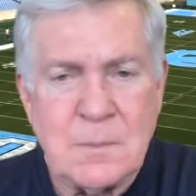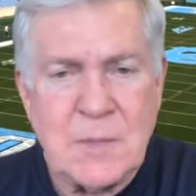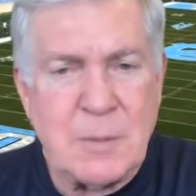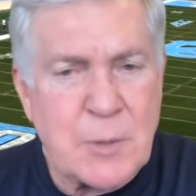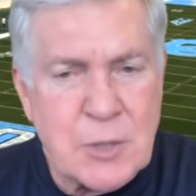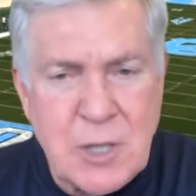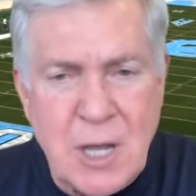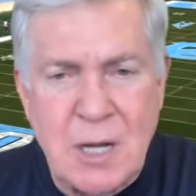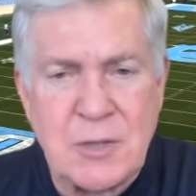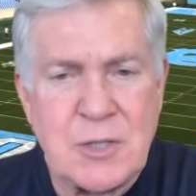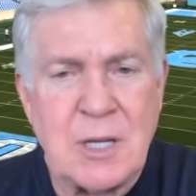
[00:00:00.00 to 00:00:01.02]
Keep your
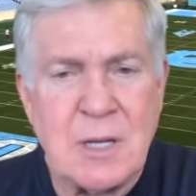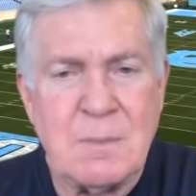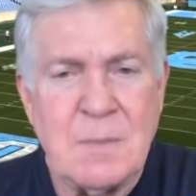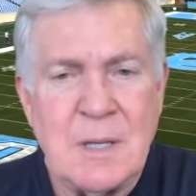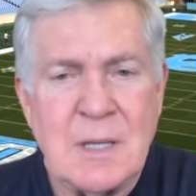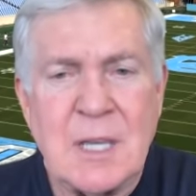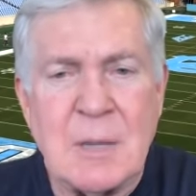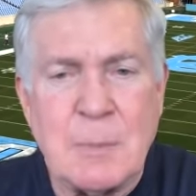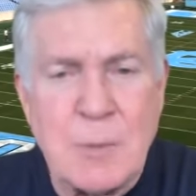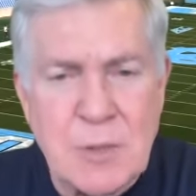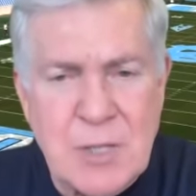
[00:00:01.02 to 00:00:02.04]
scholarship,
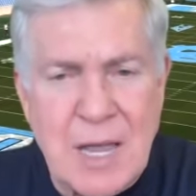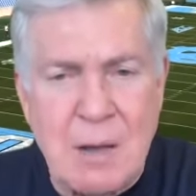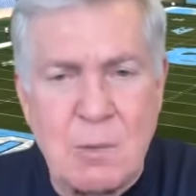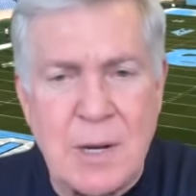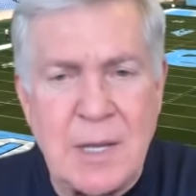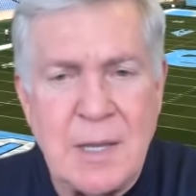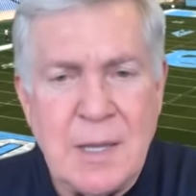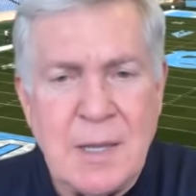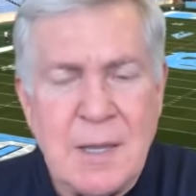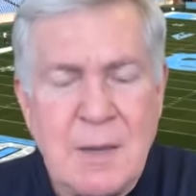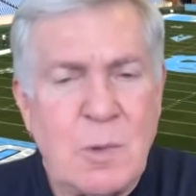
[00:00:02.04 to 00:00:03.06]
keep your salary.
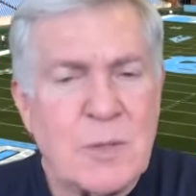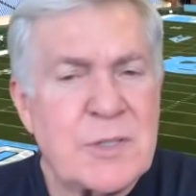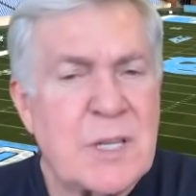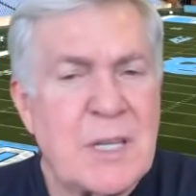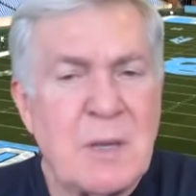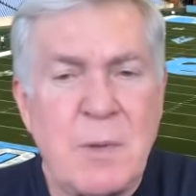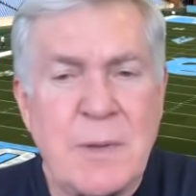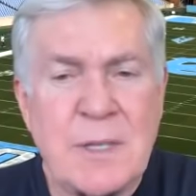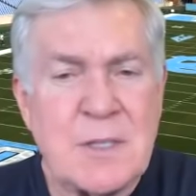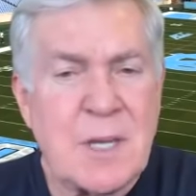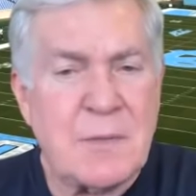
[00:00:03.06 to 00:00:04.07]
We'll see you when
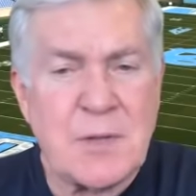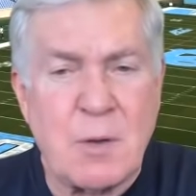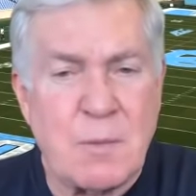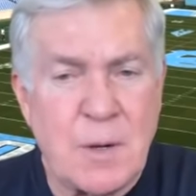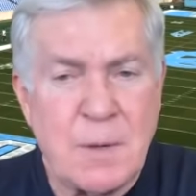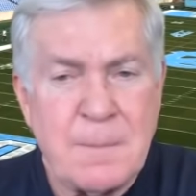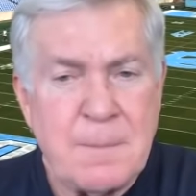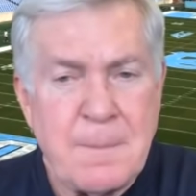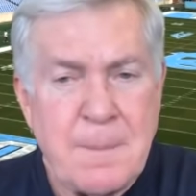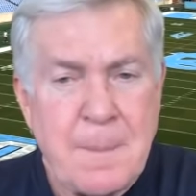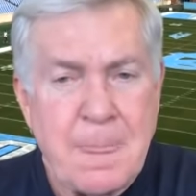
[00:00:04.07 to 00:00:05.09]
this stuff's over.
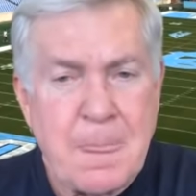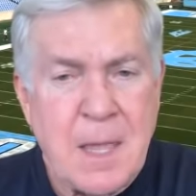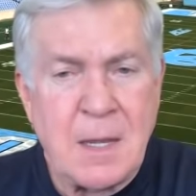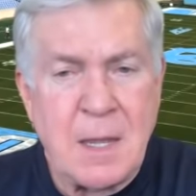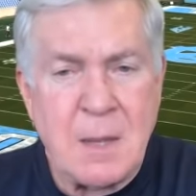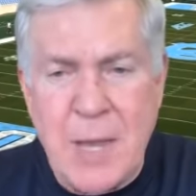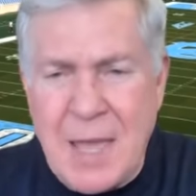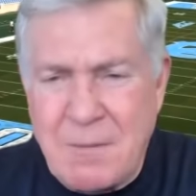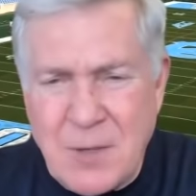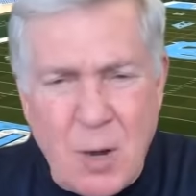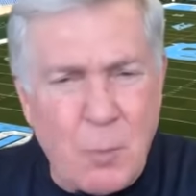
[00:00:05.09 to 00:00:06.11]
And, and we
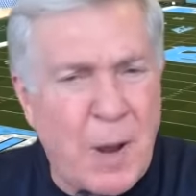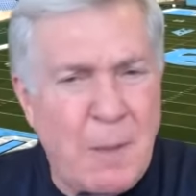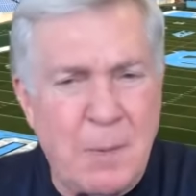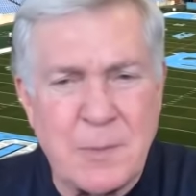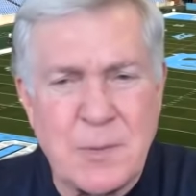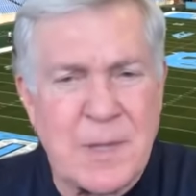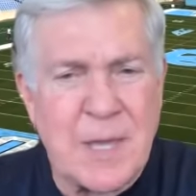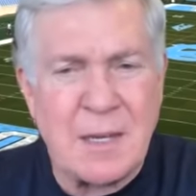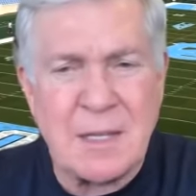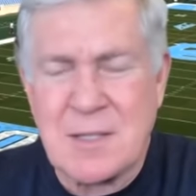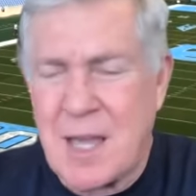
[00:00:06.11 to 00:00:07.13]
have no problems with that.
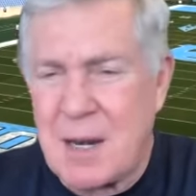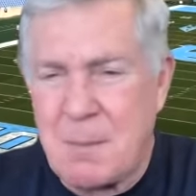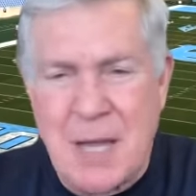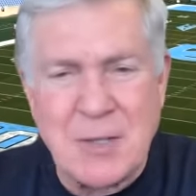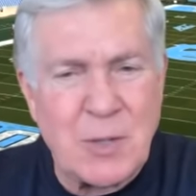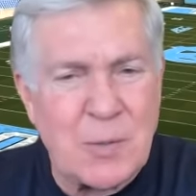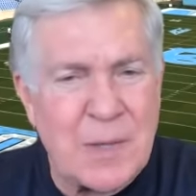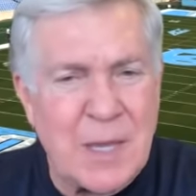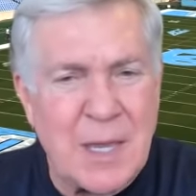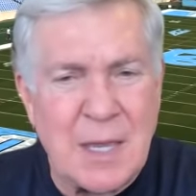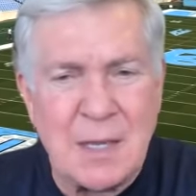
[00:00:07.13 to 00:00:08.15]
And it's not a macho
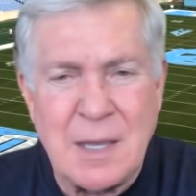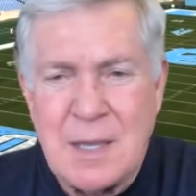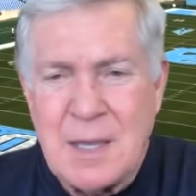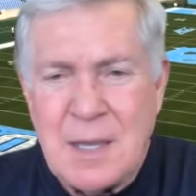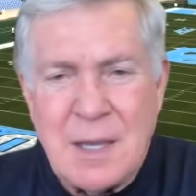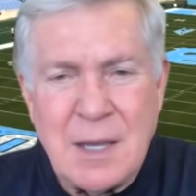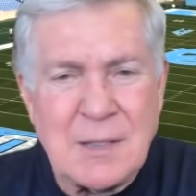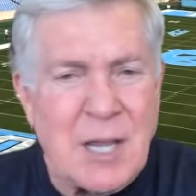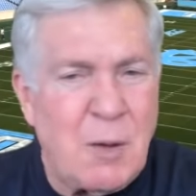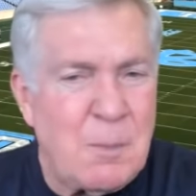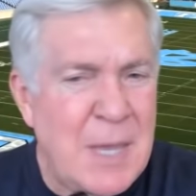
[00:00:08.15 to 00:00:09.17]
thing. Uh,
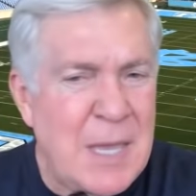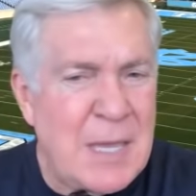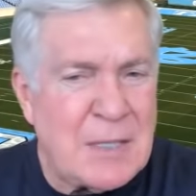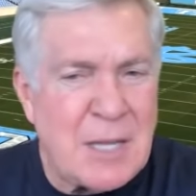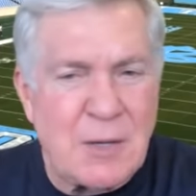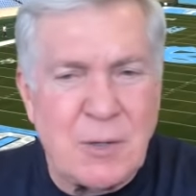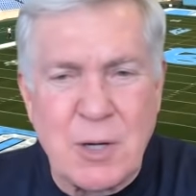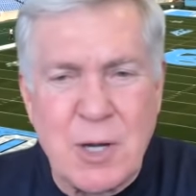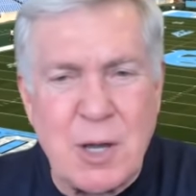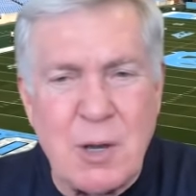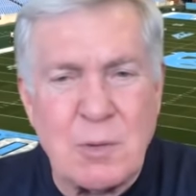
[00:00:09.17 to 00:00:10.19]
tell me, tell your
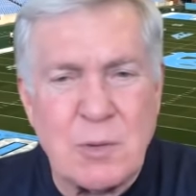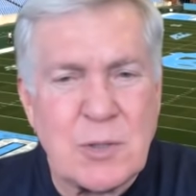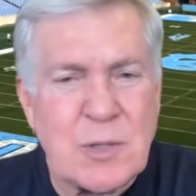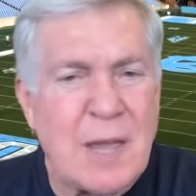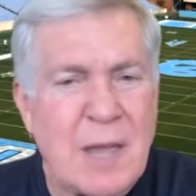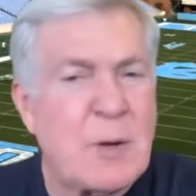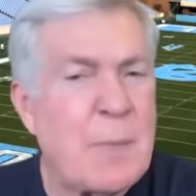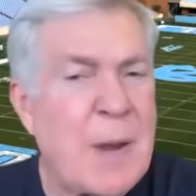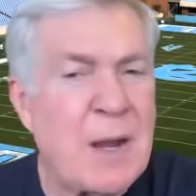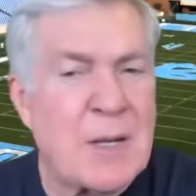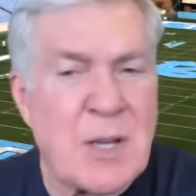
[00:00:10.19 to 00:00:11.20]
coach, have your
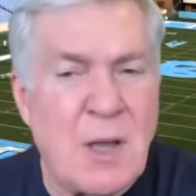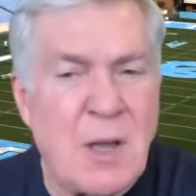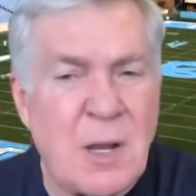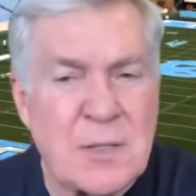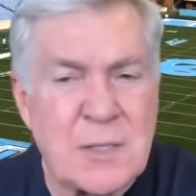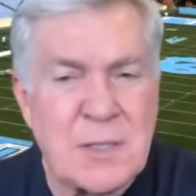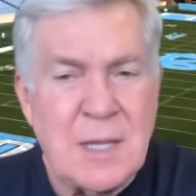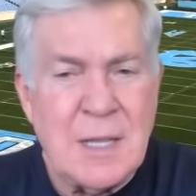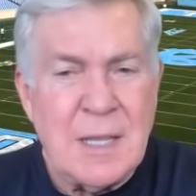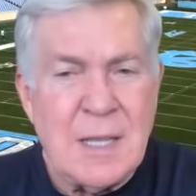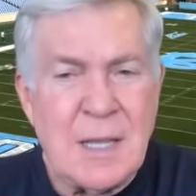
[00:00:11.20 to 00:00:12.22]
parents call us.
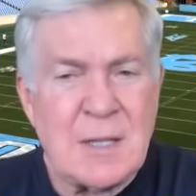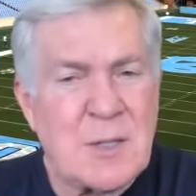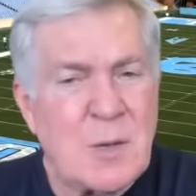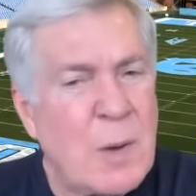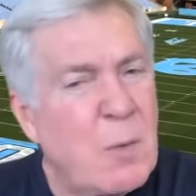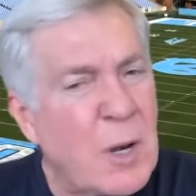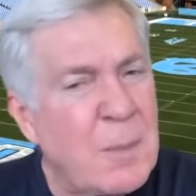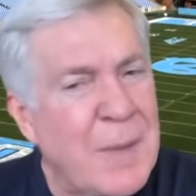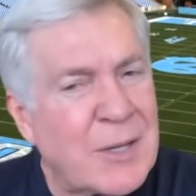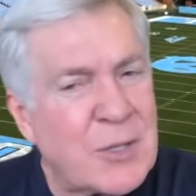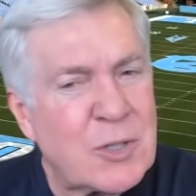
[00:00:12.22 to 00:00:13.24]
Uh, so we want to
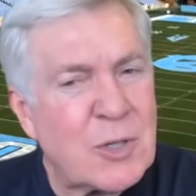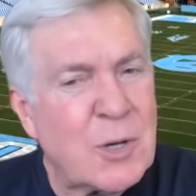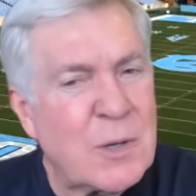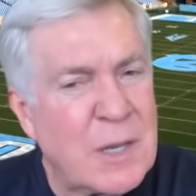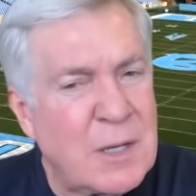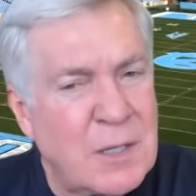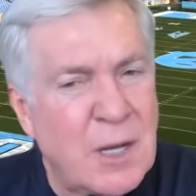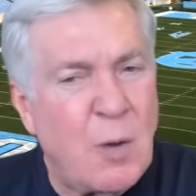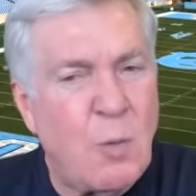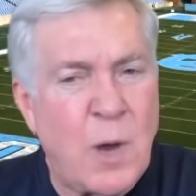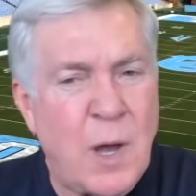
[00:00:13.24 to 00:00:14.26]
make sure that
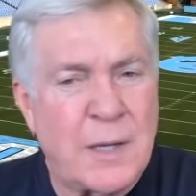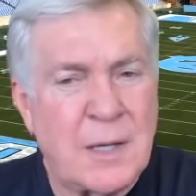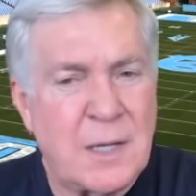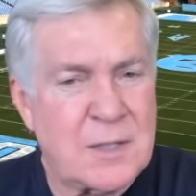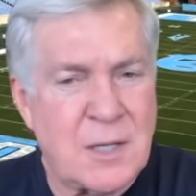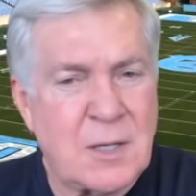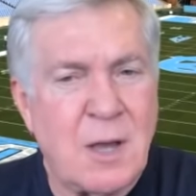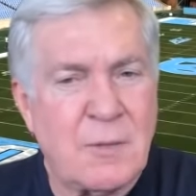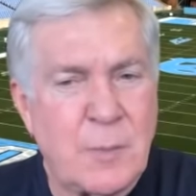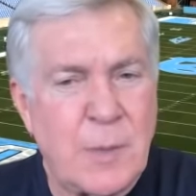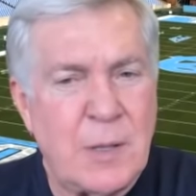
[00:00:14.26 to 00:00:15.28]
no one is
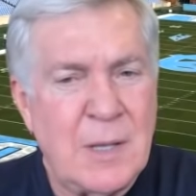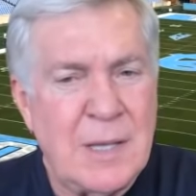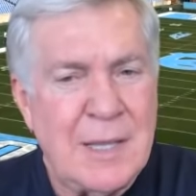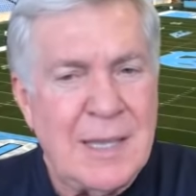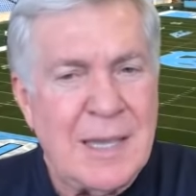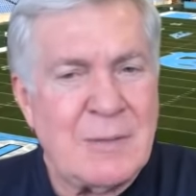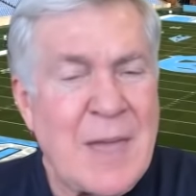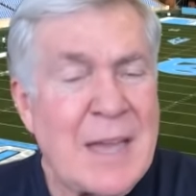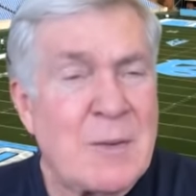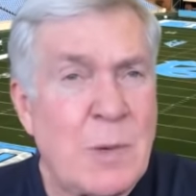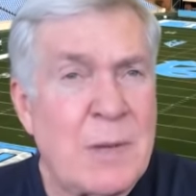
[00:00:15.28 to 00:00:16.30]
uncomfortable. In
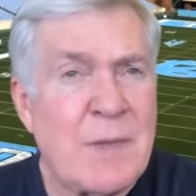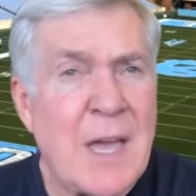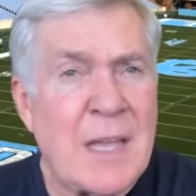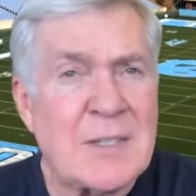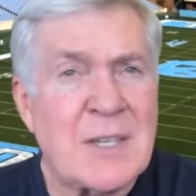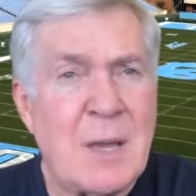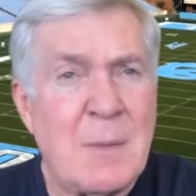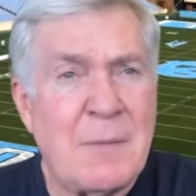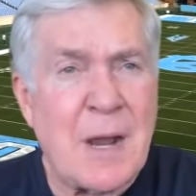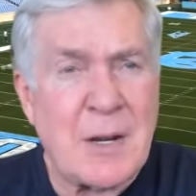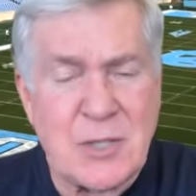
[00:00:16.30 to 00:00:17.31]
fact, we've got some
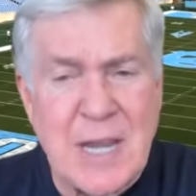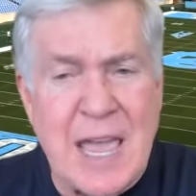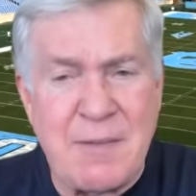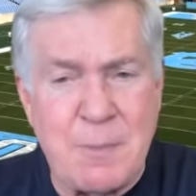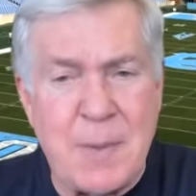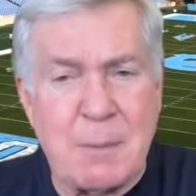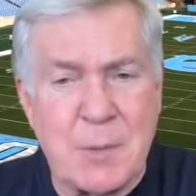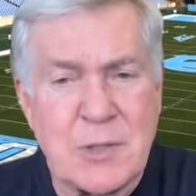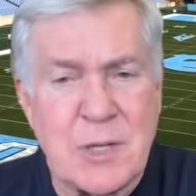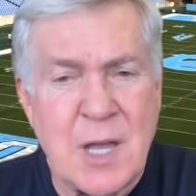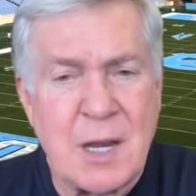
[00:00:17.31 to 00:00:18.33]
of our staff
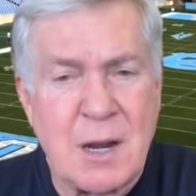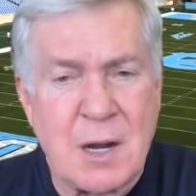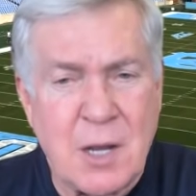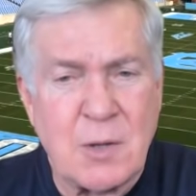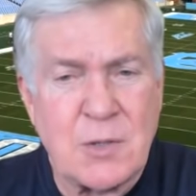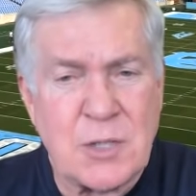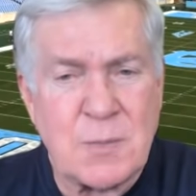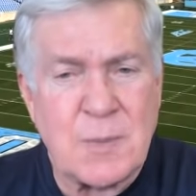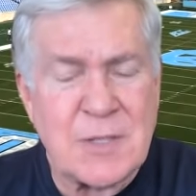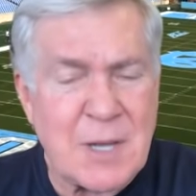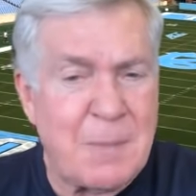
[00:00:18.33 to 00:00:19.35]
members, not our coaches,
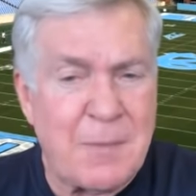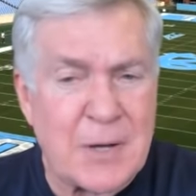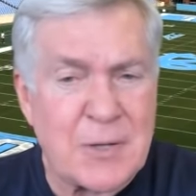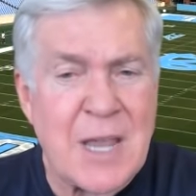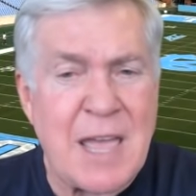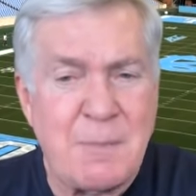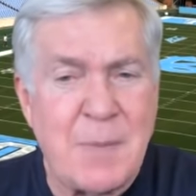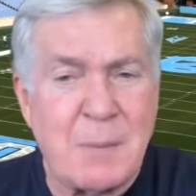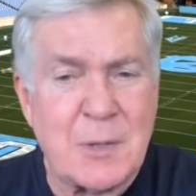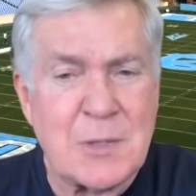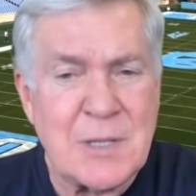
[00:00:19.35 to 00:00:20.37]
but some of our staff
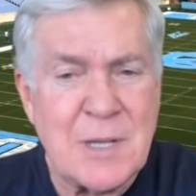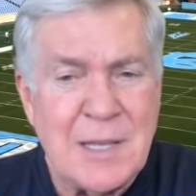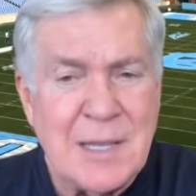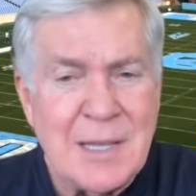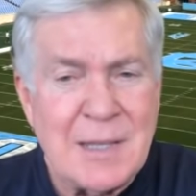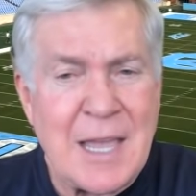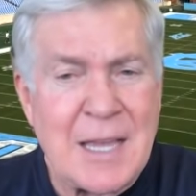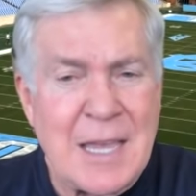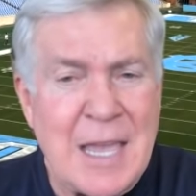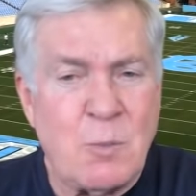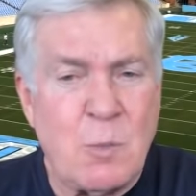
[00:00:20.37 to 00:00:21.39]
members that
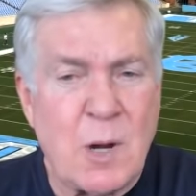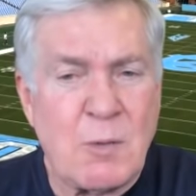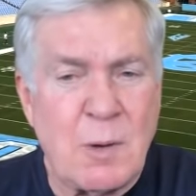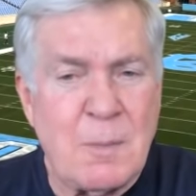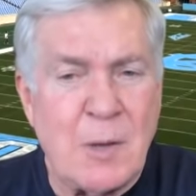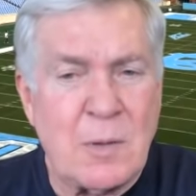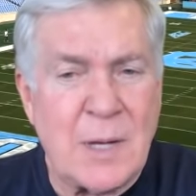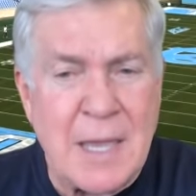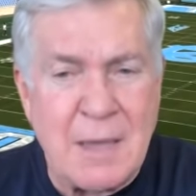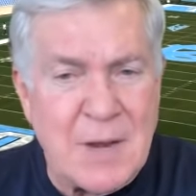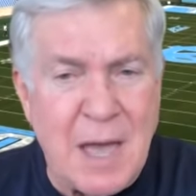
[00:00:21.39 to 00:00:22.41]
can work remotely
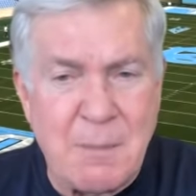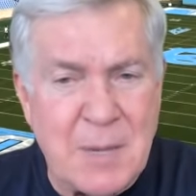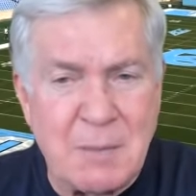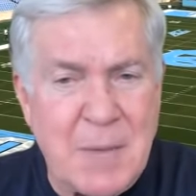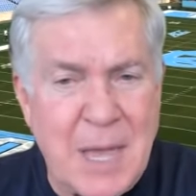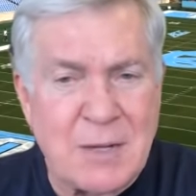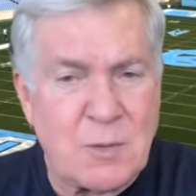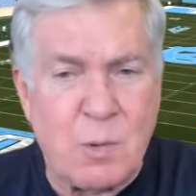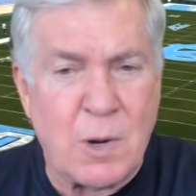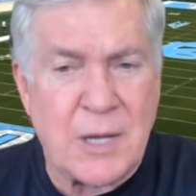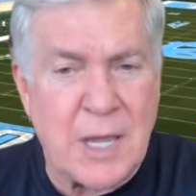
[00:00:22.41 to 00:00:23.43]
have not been back to
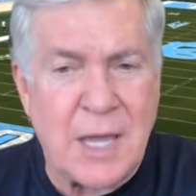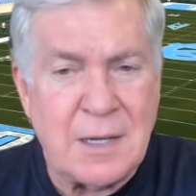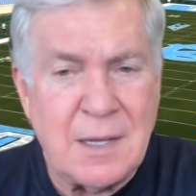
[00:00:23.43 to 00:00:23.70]
work yet.